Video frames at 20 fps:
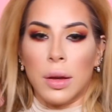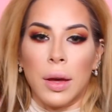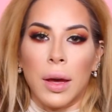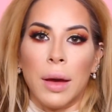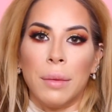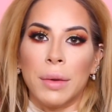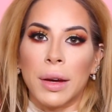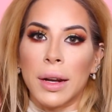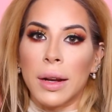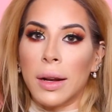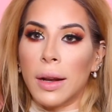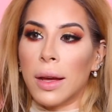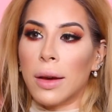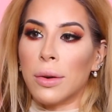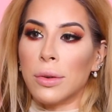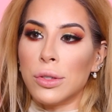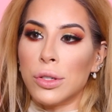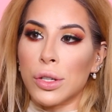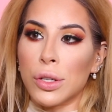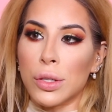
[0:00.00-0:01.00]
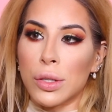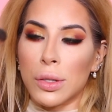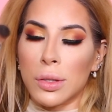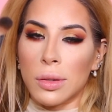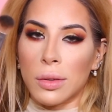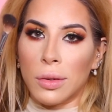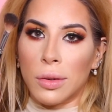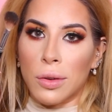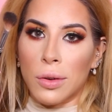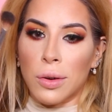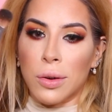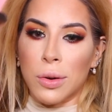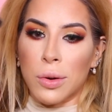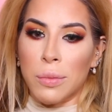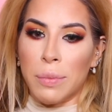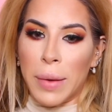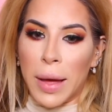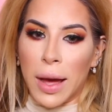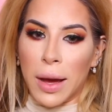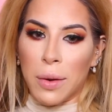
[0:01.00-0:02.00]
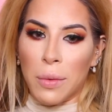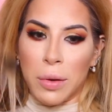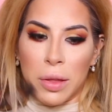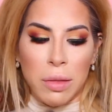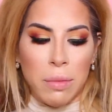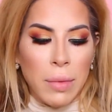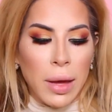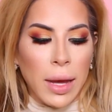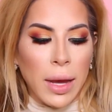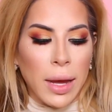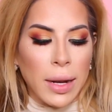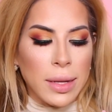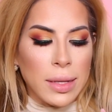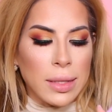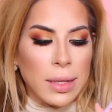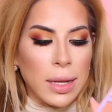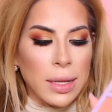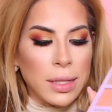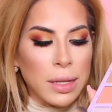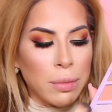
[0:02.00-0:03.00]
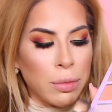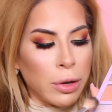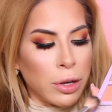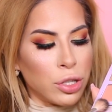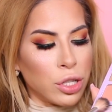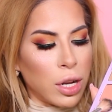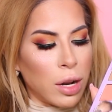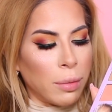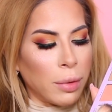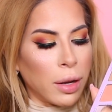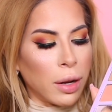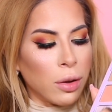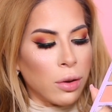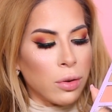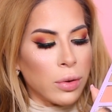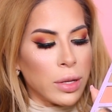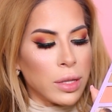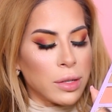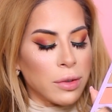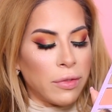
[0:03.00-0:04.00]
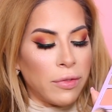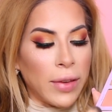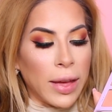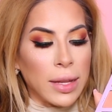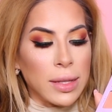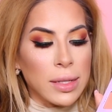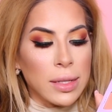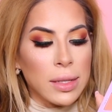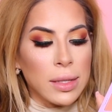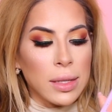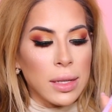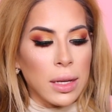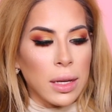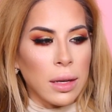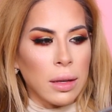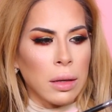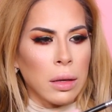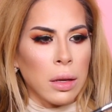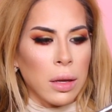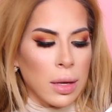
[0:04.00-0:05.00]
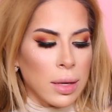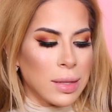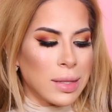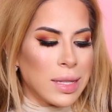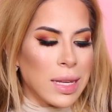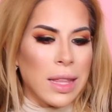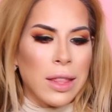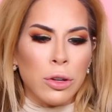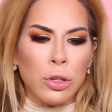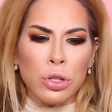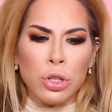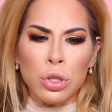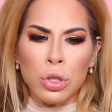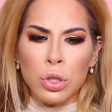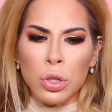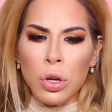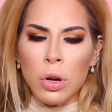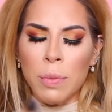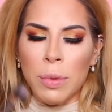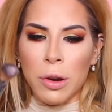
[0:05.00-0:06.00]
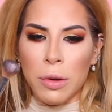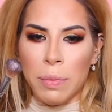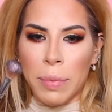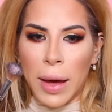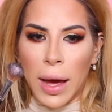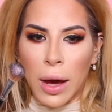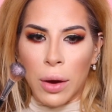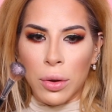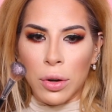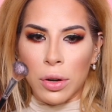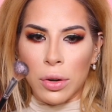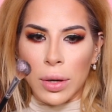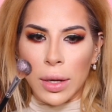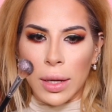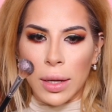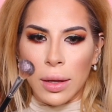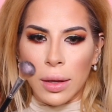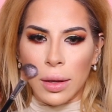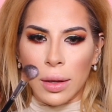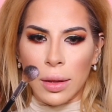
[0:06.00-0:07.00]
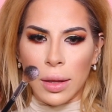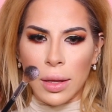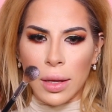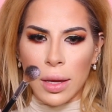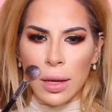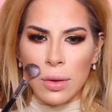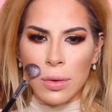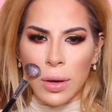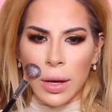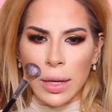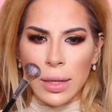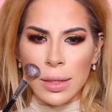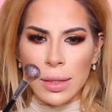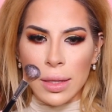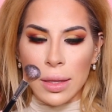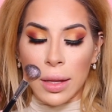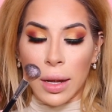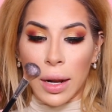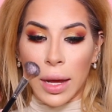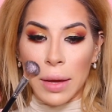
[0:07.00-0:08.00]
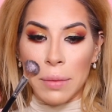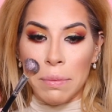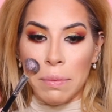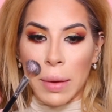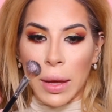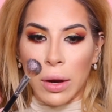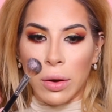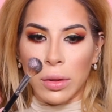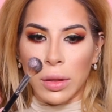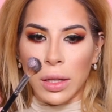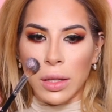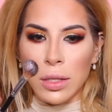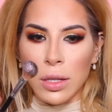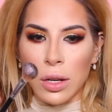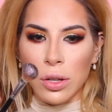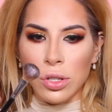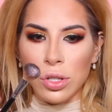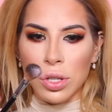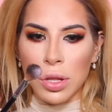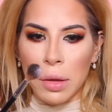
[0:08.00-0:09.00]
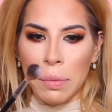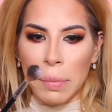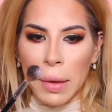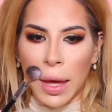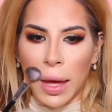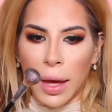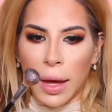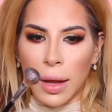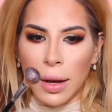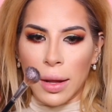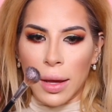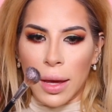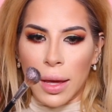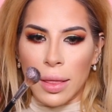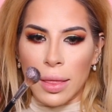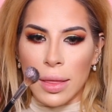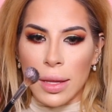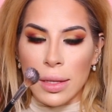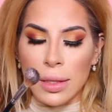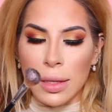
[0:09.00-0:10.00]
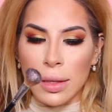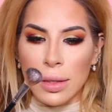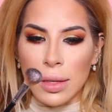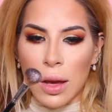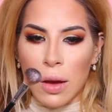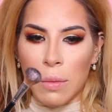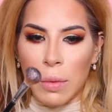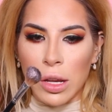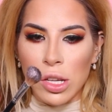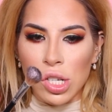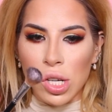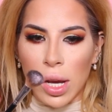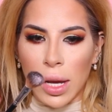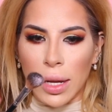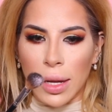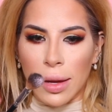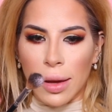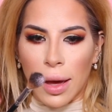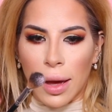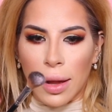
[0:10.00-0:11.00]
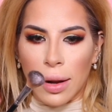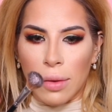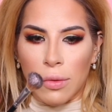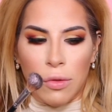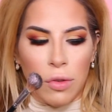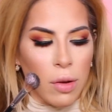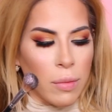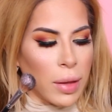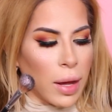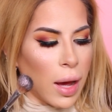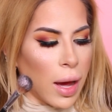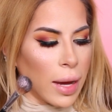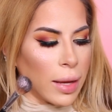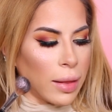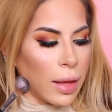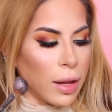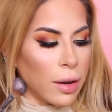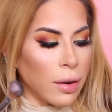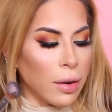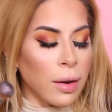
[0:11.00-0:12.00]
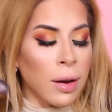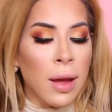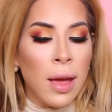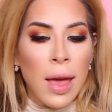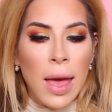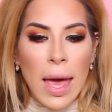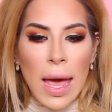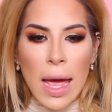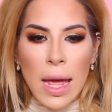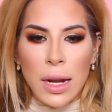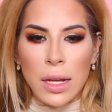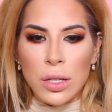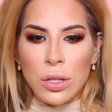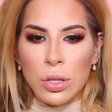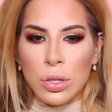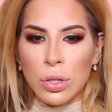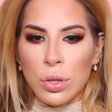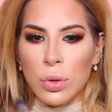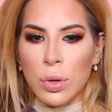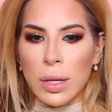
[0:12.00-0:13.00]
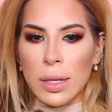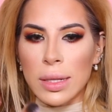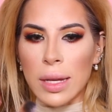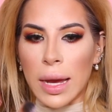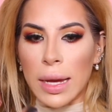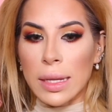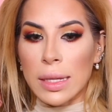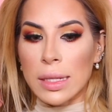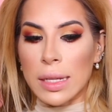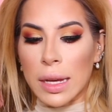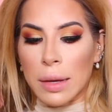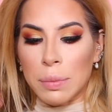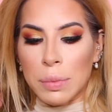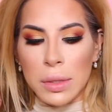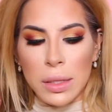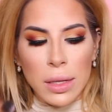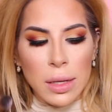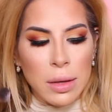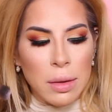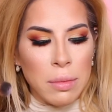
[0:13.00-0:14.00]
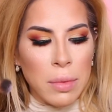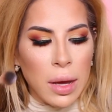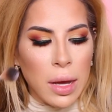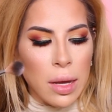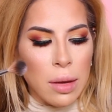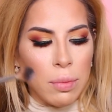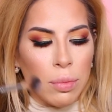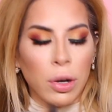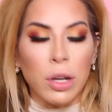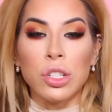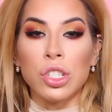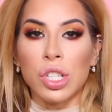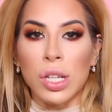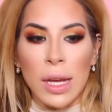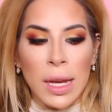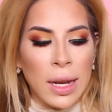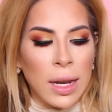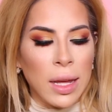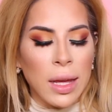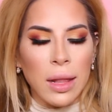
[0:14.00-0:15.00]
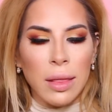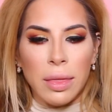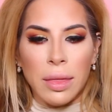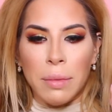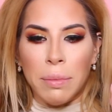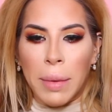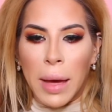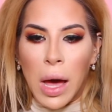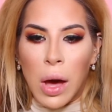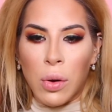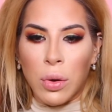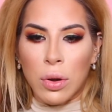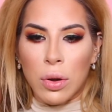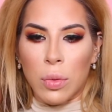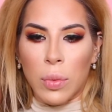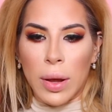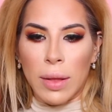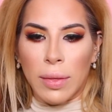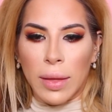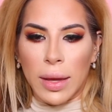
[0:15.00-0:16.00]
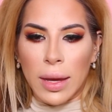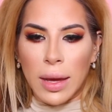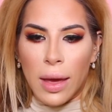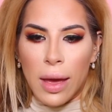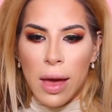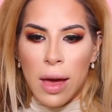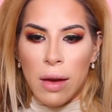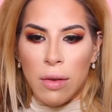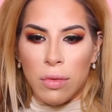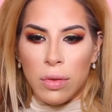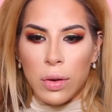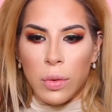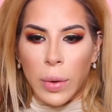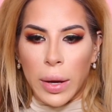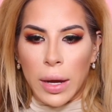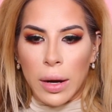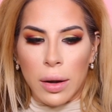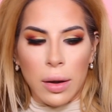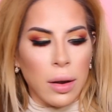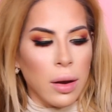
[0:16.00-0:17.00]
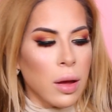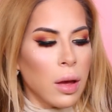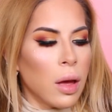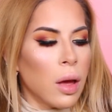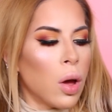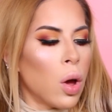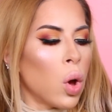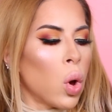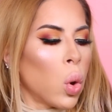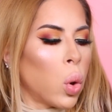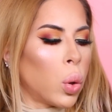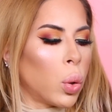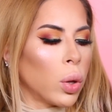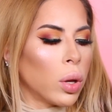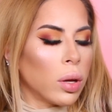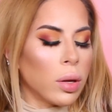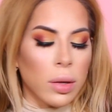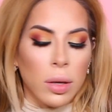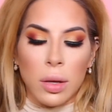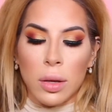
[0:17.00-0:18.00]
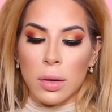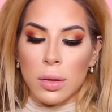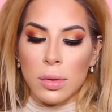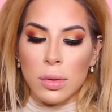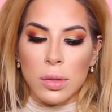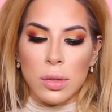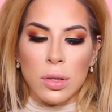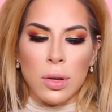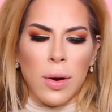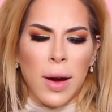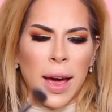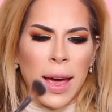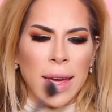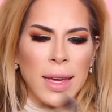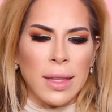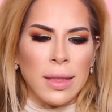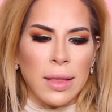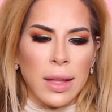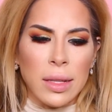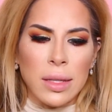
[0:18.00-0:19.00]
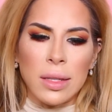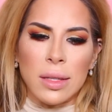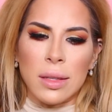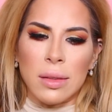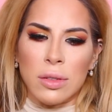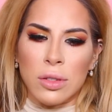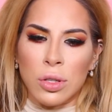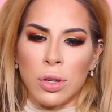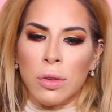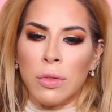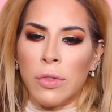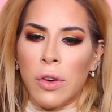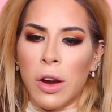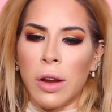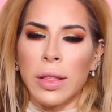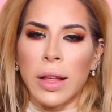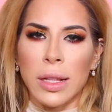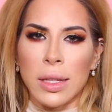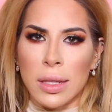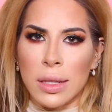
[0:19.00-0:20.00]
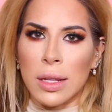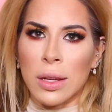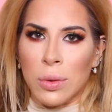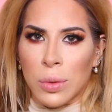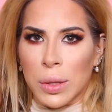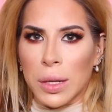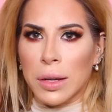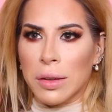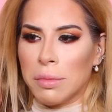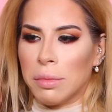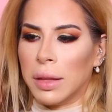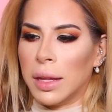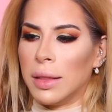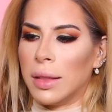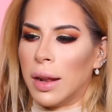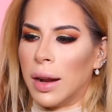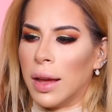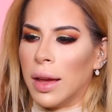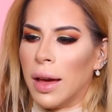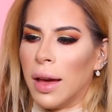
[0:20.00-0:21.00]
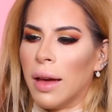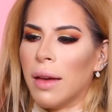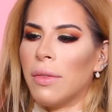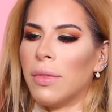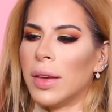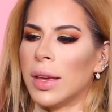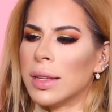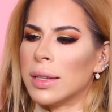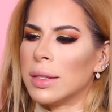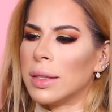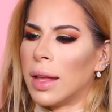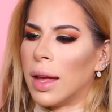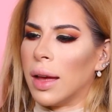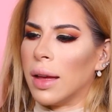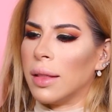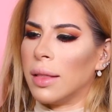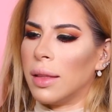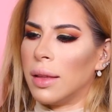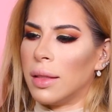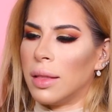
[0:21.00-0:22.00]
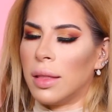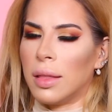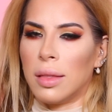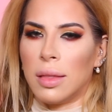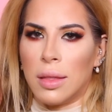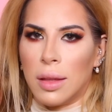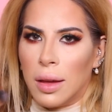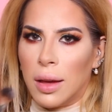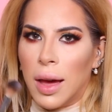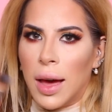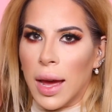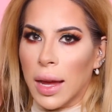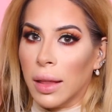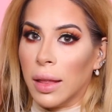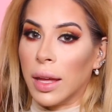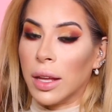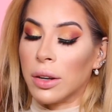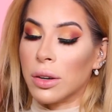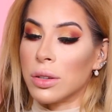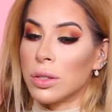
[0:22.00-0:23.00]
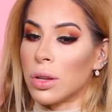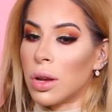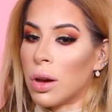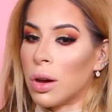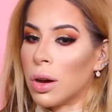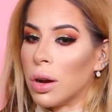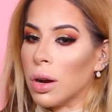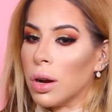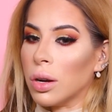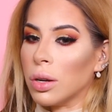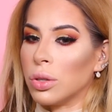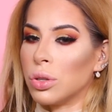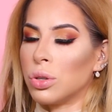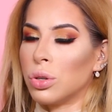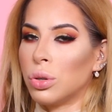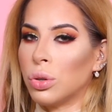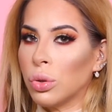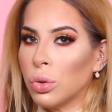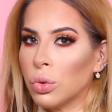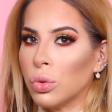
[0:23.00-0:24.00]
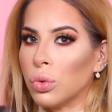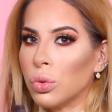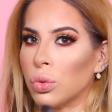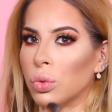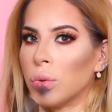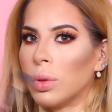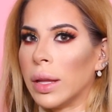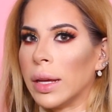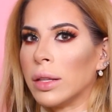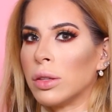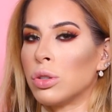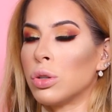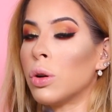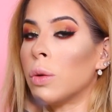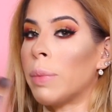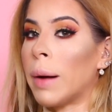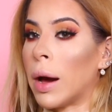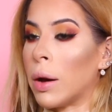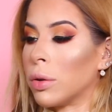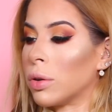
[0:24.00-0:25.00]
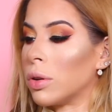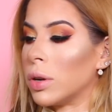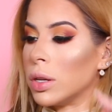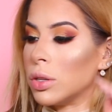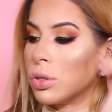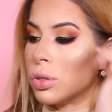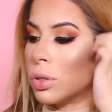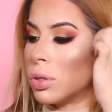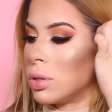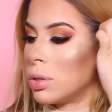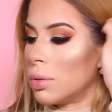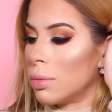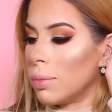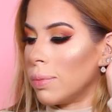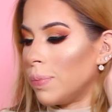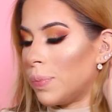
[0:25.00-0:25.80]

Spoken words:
now just go back with my Anastasia brush and I'm gonna go into Fantasy. See, they're super powdery. Like, can you guys see that? I barely touched the pan and this is how much I got from the highlighter. And as soon as I dipped my brush in it, the powder went like everywhere. So so far that's the only complaint that I have, is that the highlighters are too powdery, just